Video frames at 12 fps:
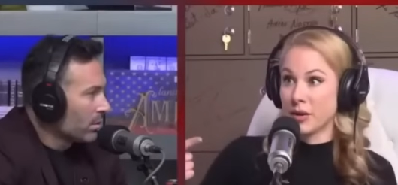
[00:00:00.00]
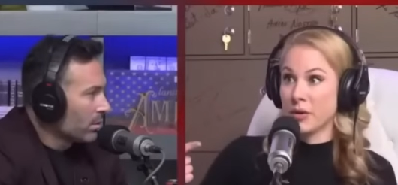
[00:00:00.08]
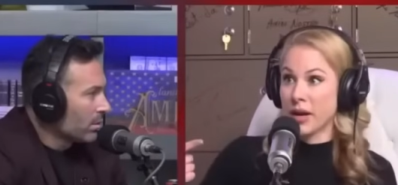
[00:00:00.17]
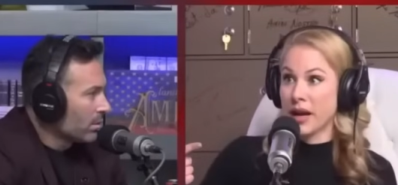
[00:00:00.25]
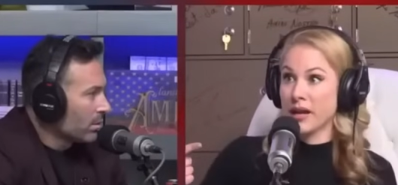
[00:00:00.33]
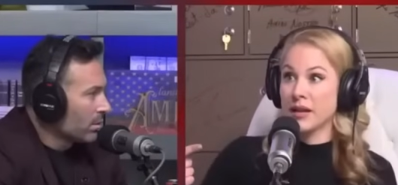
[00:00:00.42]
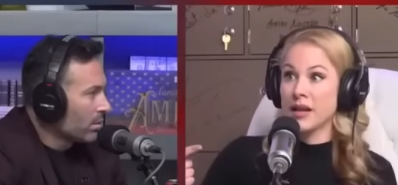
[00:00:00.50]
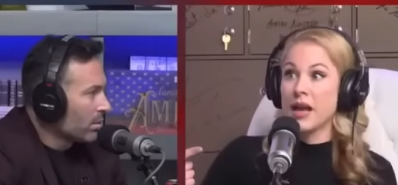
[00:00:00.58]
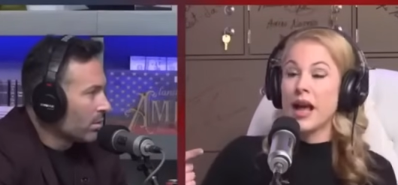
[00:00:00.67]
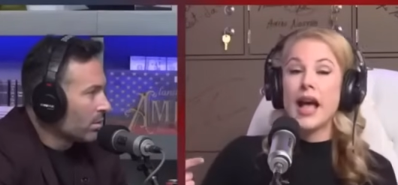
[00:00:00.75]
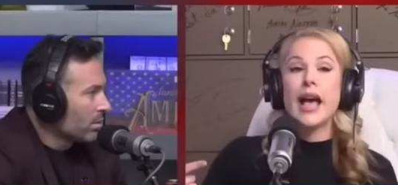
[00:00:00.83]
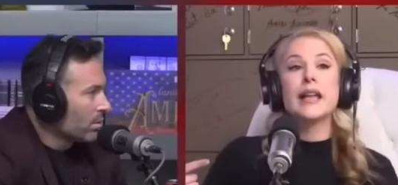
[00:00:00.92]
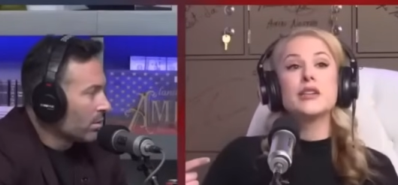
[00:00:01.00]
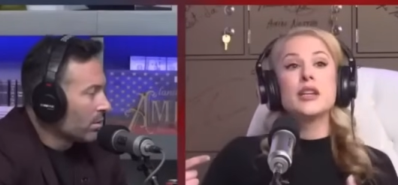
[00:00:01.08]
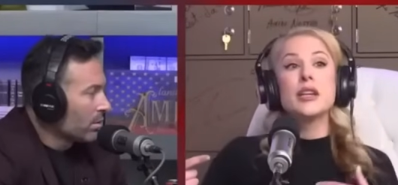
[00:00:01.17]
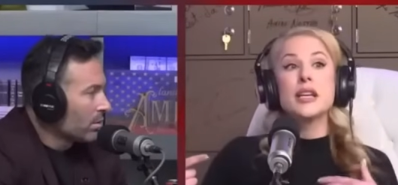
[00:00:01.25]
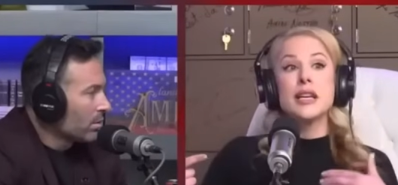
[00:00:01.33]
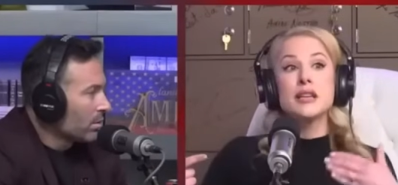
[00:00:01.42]
Speaker 1: okay, and
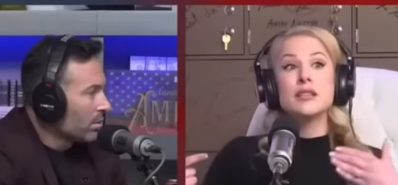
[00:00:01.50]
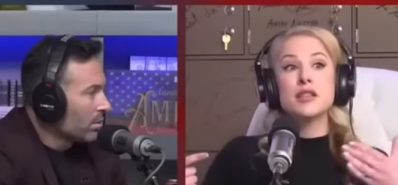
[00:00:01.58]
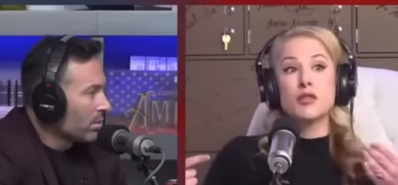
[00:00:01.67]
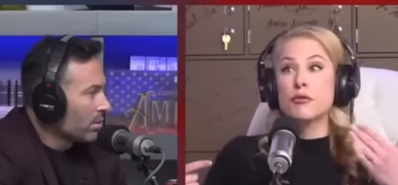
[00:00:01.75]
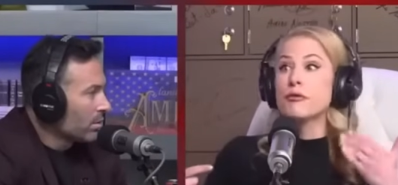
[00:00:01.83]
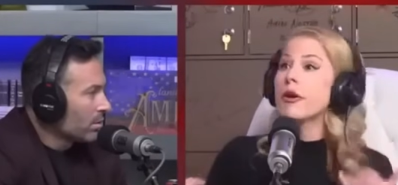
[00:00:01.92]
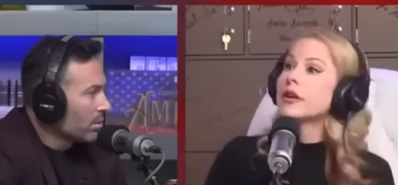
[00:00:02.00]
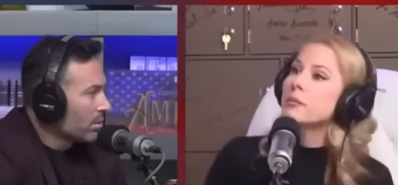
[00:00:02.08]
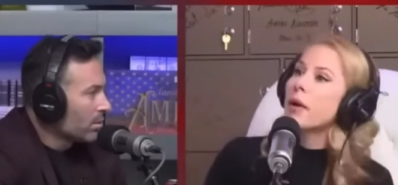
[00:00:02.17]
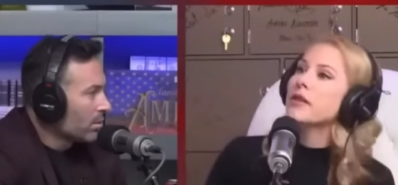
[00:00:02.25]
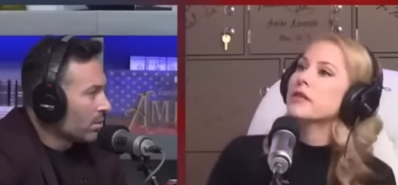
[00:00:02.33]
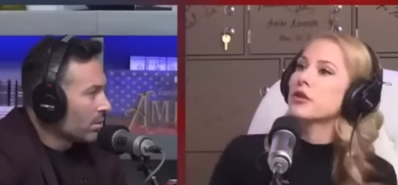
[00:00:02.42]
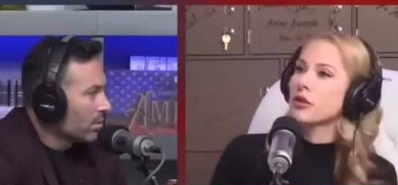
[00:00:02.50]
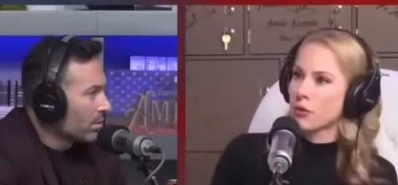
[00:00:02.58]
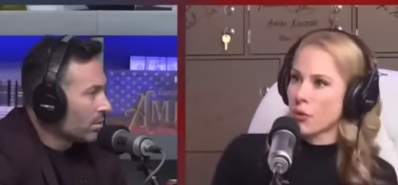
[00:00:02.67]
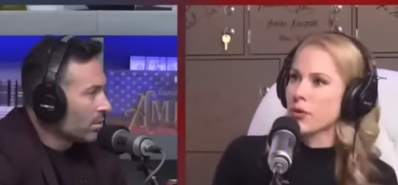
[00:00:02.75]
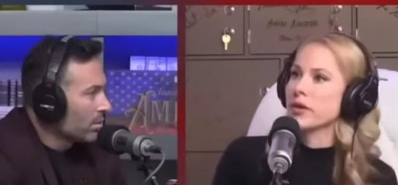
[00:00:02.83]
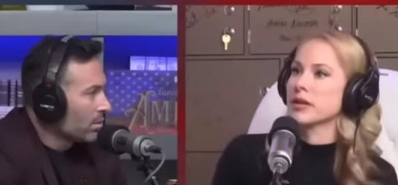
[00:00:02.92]
he is confronted by the
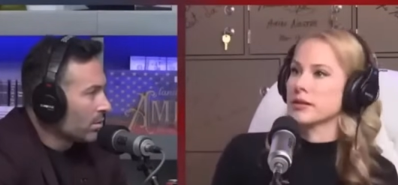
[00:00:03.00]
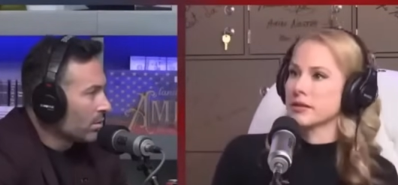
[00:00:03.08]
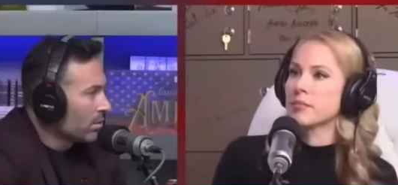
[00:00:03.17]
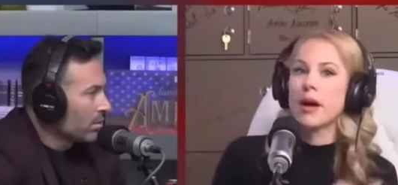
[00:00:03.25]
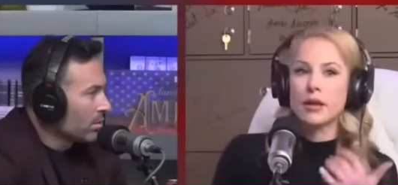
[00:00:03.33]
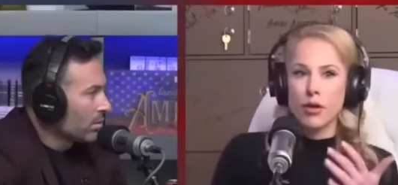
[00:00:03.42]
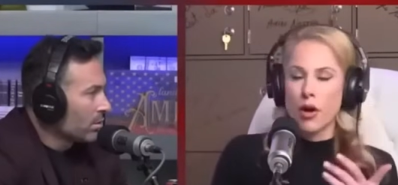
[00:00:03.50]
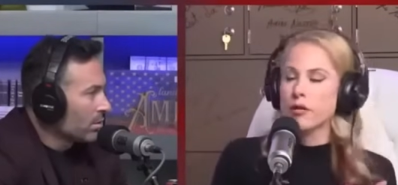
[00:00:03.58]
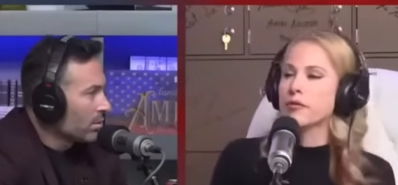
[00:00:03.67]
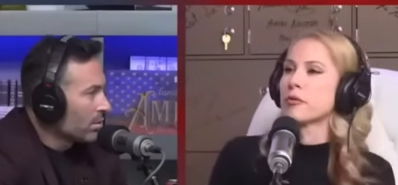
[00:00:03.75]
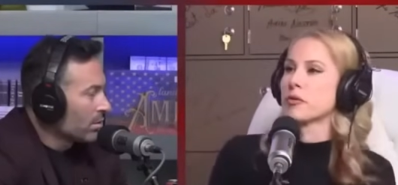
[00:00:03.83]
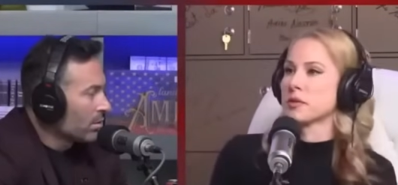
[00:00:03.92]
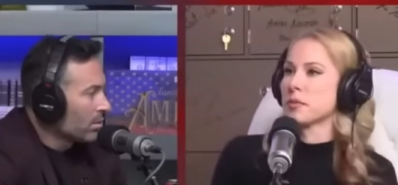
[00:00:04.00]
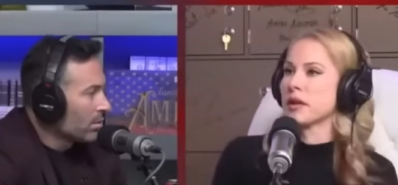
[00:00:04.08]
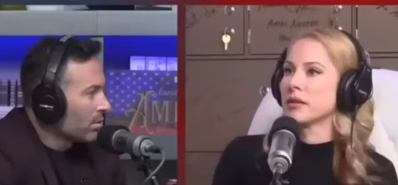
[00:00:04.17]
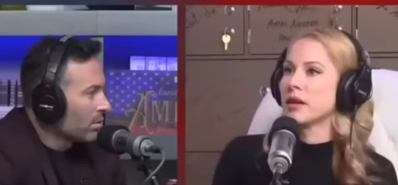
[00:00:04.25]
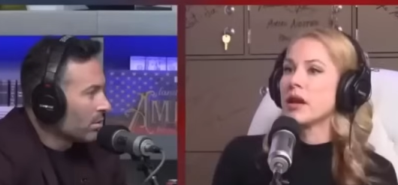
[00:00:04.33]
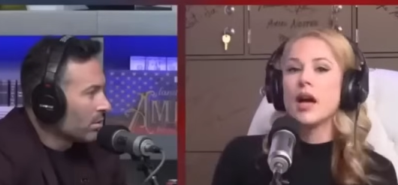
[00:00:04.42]
authorities, by law enforcement.